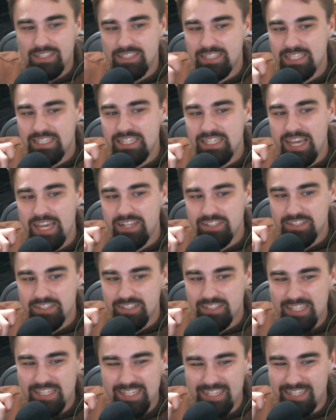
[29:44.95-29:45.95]

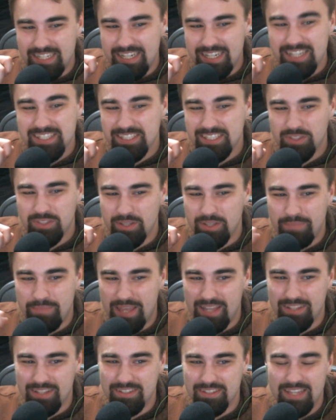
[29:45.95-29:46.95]
THC distillate
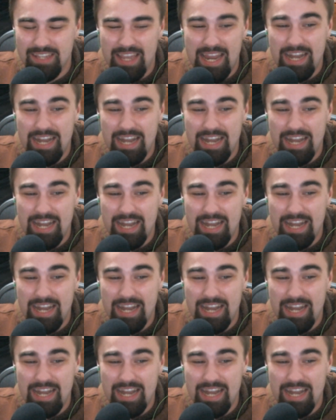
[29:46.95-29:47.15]
pens,